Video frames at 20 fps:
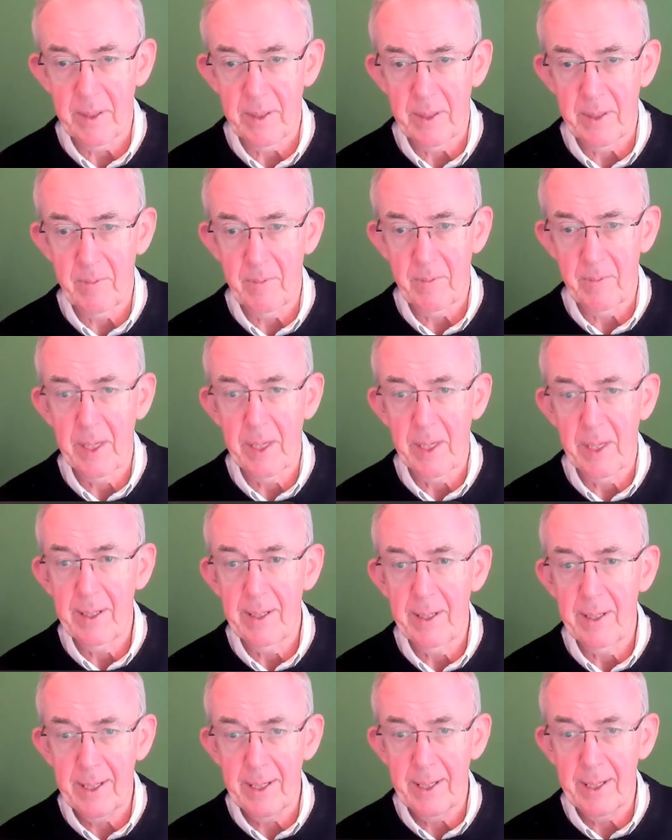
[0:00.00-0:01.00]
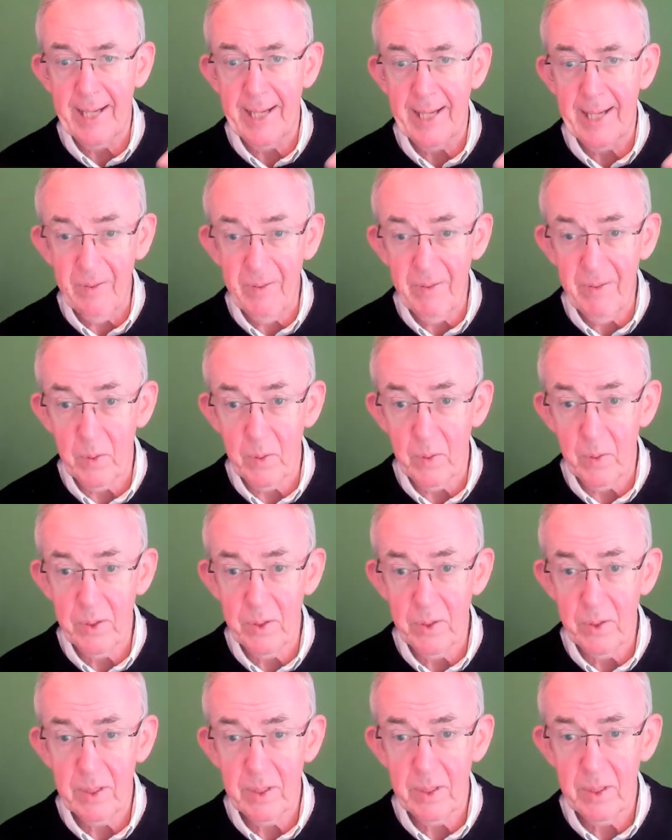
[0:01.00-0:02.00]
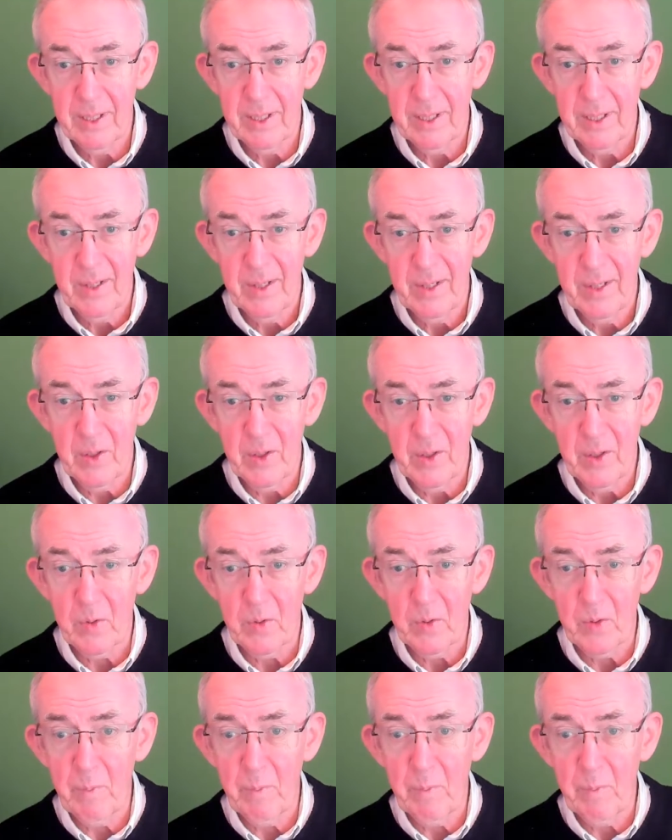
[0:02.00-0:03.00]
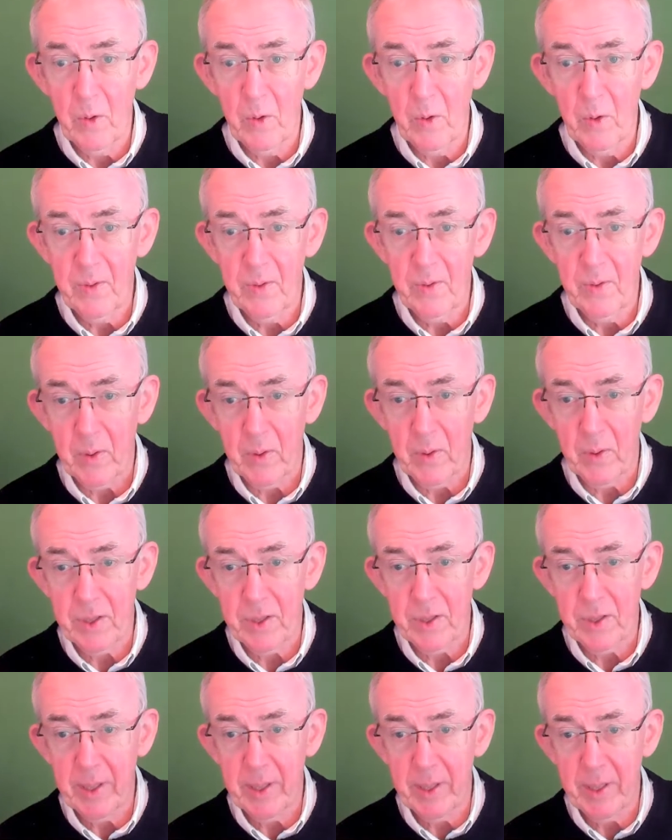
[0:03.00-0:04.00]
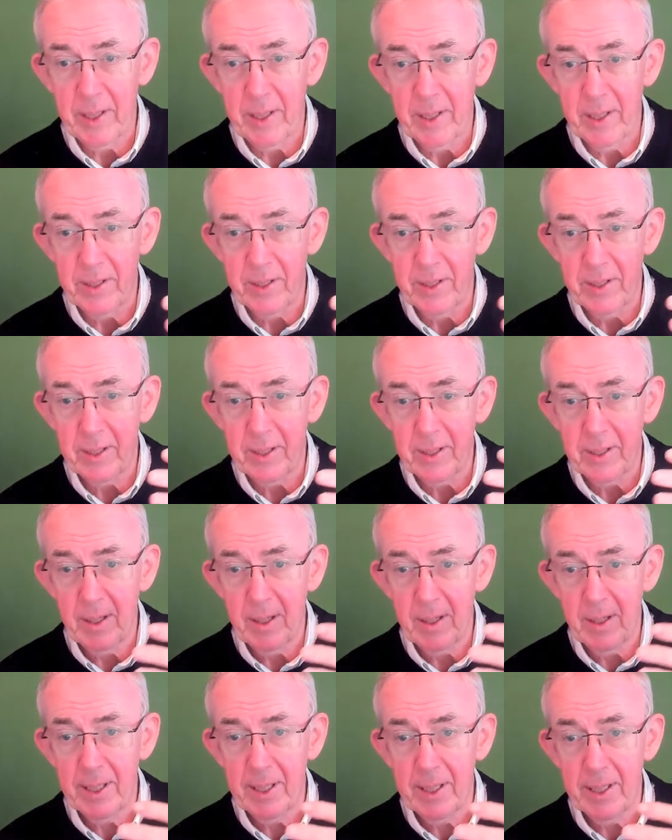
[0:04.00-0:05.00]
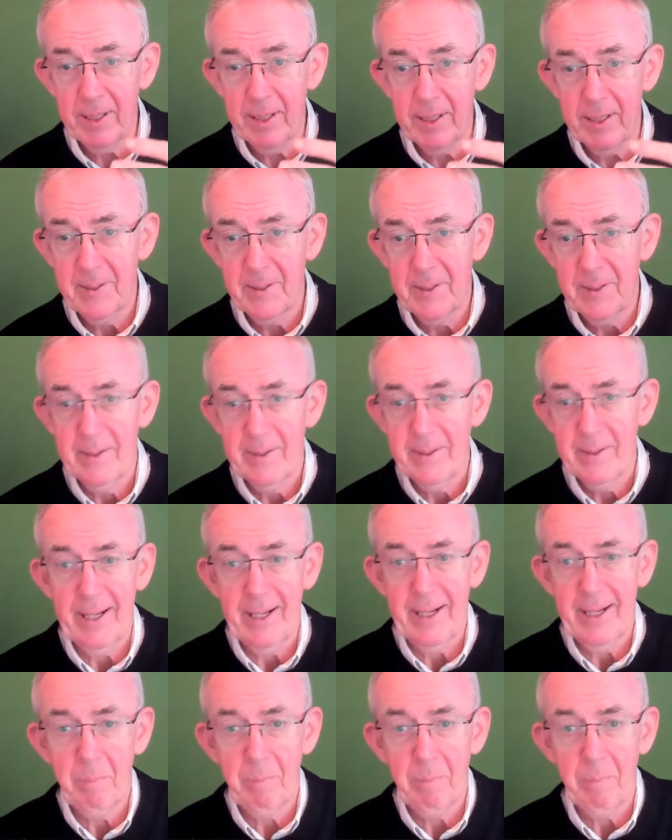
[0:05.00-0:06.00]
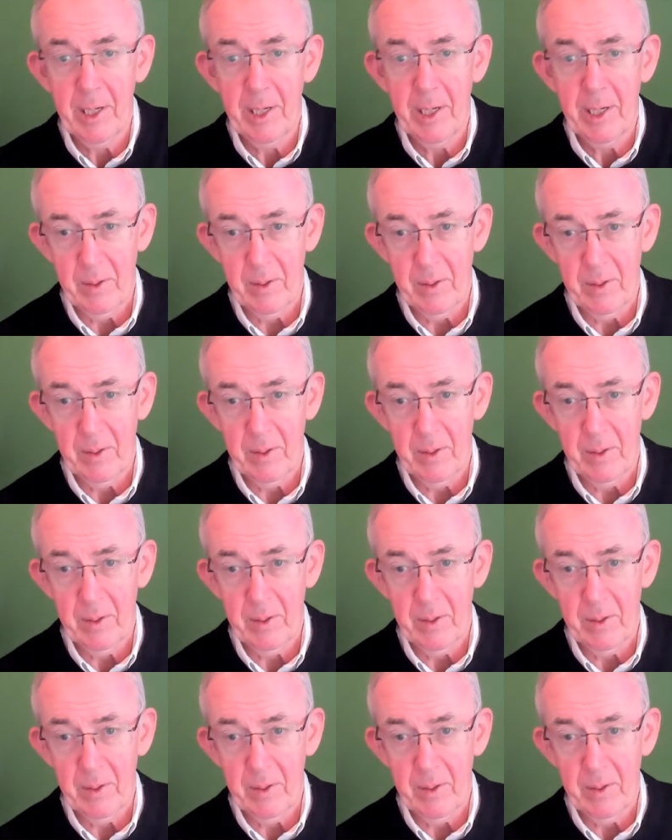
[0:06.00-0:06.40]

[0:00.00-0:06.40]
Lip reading: and then afterwards you can remove the green screen and slide in any background you want.